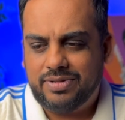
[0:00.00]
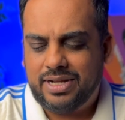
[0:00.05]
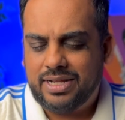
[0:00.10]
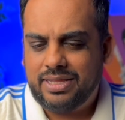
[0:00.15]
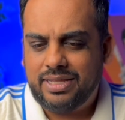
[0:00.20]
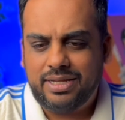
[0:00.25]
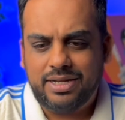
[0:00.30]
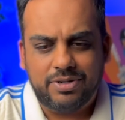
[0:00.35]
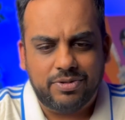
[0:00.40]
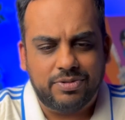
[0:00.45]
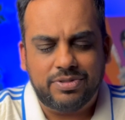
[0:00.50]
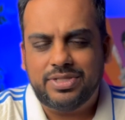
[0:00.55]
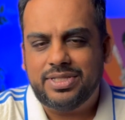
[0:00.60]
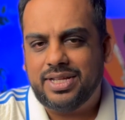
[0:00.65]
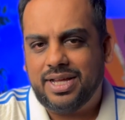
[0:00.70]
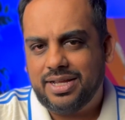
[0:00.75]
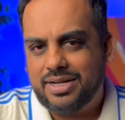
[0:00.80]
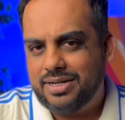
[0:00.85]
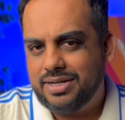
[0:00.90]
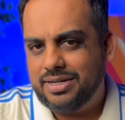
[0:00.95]
I think it all
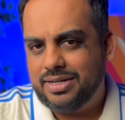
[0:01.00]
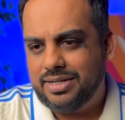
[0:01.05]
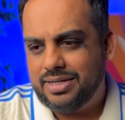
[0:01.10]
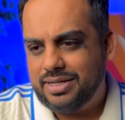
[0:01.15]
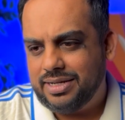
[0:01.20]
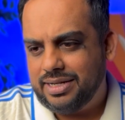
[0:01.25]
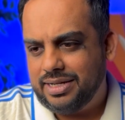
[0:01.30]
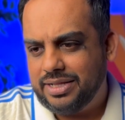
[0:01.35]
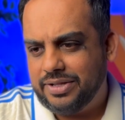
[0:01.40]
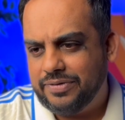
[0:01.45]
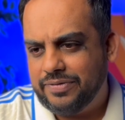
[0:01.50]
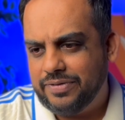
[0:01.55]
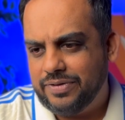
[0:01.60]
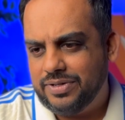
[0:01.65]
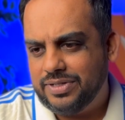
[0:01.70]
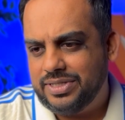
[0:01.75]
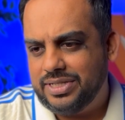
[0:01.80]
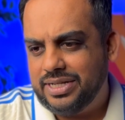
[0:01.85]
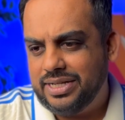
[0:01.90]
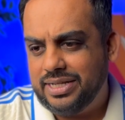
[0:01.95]
started in the
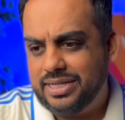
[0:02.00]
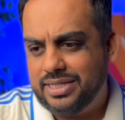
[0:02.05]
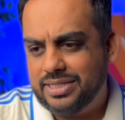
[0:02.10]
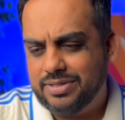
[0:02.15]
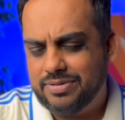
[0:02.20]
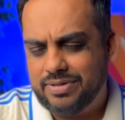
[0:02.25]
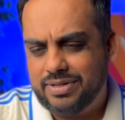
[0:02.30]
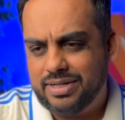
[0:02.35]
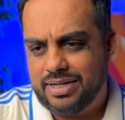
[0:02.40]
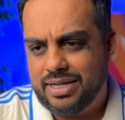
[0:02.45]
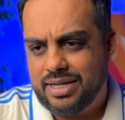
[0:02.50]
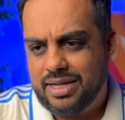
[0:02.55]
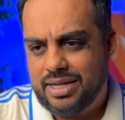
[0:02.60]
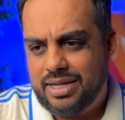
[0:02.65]
first innings when